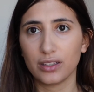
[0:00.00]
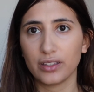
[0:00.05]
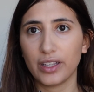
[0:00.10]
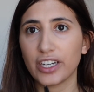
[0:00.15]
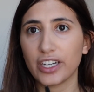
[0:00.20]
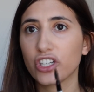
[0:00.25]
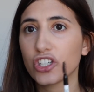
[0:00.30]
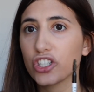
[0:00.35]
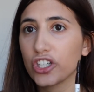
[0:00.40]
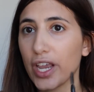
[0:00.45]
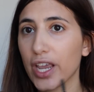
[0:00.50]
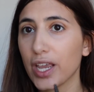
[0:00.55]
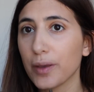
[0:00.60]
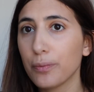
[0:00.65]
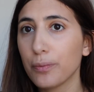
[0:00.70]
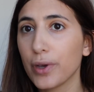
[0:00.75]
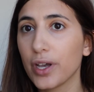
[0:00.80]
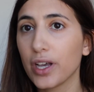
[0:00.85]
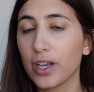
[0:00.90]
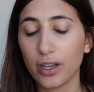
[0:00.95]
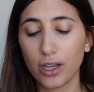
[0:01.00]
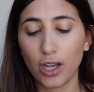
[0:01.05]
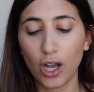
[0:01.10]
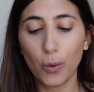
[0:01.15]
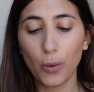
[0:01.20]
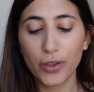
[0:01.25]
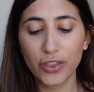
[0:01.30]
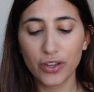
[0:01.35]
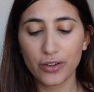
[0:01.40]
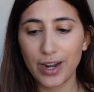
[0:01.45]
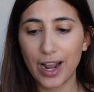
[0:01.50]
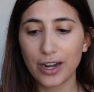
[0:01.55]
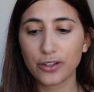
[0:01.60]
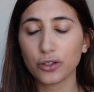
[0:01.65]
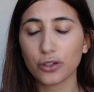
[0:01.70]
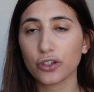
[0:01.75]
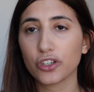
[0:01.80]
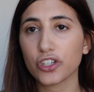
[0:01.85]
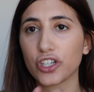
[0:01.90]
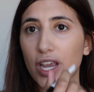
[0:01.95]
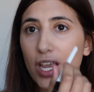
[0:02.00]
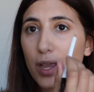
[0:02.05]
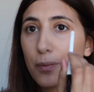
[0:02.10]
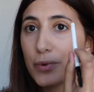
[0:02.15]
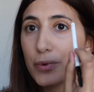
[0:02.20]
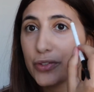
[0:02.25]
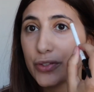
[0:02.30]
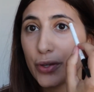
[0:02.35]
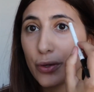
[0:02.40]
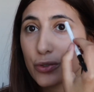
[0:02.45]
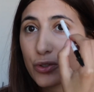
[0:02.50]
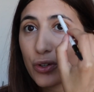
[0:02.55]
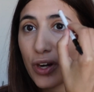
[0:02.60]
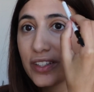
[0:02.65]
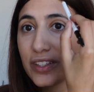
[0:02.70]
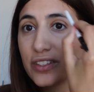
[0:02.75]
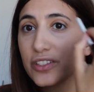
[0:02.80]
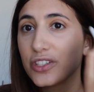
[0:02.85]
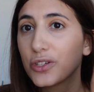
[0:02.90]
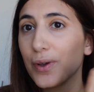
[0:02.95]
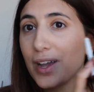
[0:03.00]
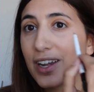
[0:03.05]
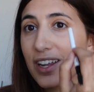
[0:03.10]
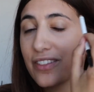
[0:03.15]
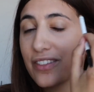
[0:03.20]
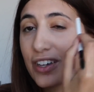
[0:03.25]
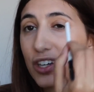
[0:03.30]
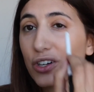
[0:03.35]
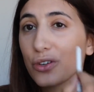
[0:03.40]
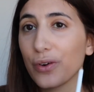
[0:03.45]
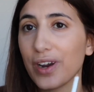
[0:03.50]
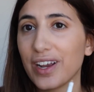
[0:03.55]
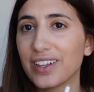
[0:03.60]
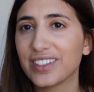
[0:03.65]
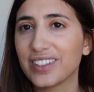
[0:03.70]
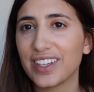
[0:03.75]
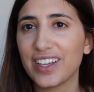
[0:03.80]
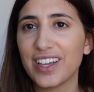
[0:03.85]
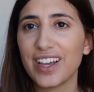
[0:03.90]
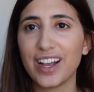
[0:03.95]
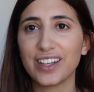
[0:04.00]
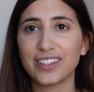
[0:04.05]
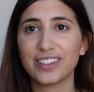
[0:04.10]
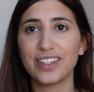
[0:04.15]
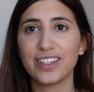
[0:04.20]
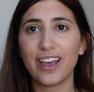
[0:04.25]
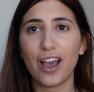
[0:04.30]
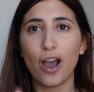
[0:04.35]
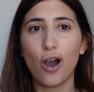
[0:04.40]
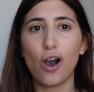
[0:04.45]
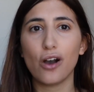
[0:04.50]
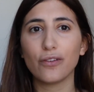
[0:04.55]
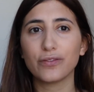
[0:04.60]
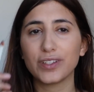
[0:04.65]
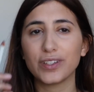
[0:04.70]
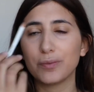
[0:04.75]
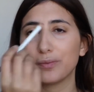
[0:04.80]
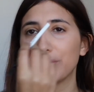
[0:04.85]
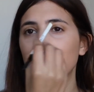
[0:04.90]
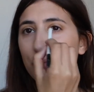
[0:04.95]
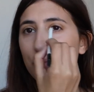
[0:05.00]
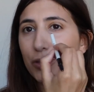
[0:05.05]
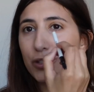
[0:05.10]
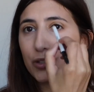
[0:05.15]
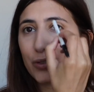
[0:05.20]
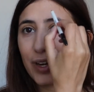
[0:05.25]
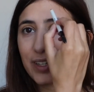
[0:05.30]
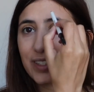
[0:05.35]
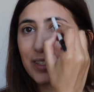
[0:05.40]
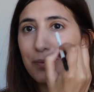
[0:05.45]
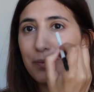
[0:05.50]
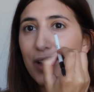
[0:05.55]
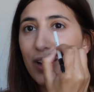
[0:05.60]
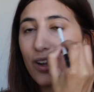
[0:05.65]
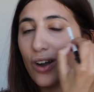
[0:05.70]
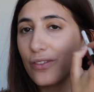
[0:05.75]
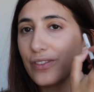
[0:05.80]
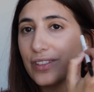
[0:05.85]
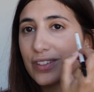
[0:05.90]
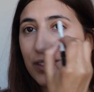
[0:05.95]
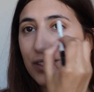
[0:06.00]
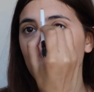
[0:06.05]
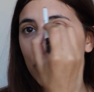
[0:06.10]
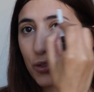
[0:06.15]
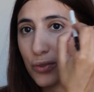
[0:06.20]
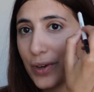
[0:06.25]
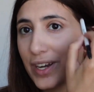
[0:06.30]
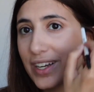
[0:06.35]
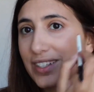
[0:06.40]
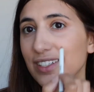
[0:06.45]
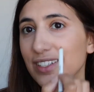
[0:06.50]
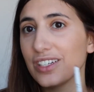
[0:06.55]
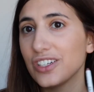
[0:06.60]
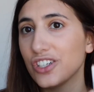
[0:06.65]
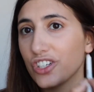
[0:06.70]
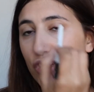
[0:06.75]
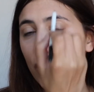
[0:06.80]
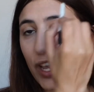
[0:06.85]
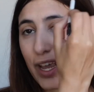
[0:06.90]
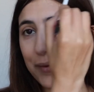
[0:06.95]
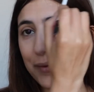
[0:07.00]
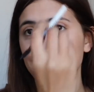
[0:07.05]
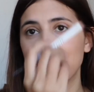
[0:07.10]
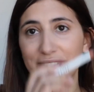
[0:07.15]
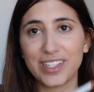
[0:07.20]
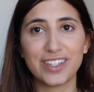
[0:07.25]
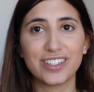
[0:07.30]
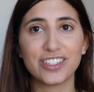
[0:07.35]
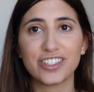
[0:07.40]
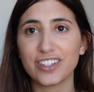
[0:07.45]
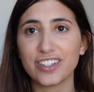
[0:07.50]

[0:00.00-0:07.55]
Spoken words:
like shape. Go with your natural shape. Don't try to do anything crazy. I see that often. People try to make all these crazy shapes and